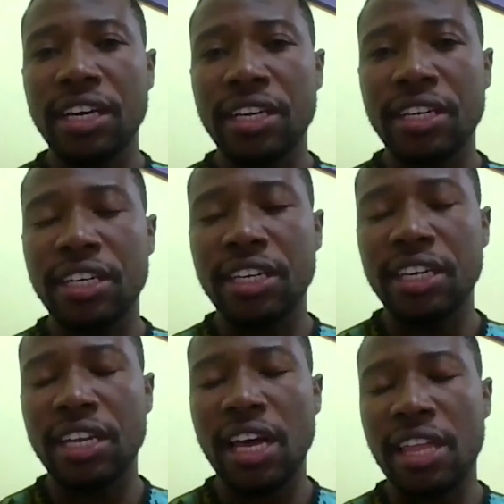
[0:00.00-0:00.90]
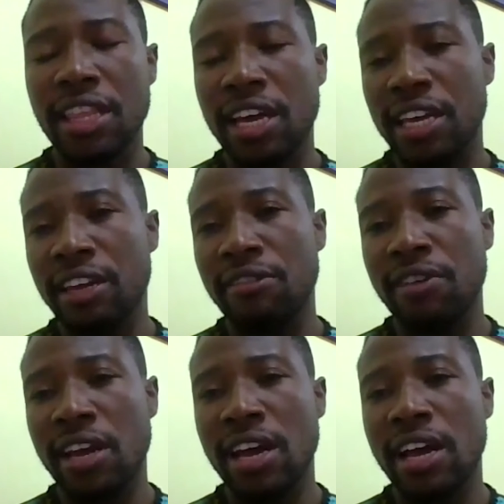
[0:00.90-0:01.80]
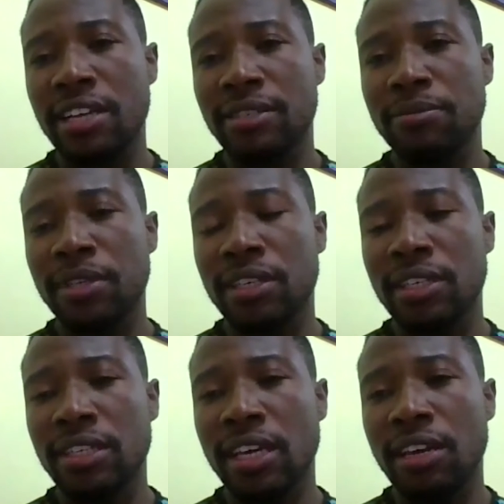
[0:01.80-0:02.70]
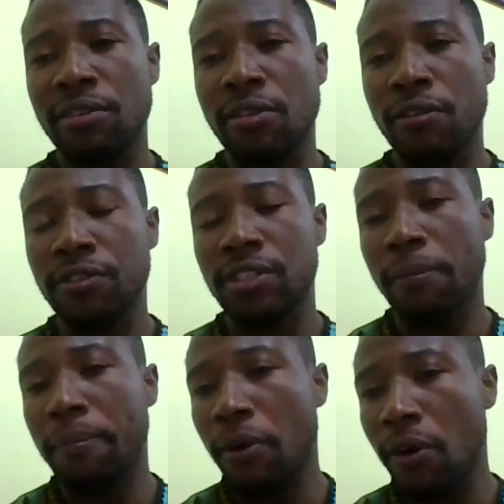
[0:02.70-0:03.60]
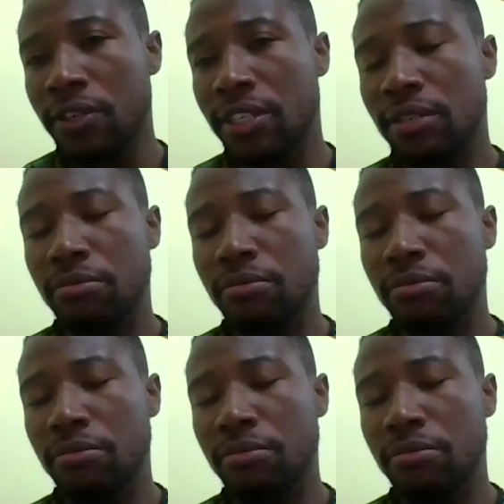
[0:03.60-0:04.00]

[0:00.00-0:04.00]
And the other area has been in the area of support,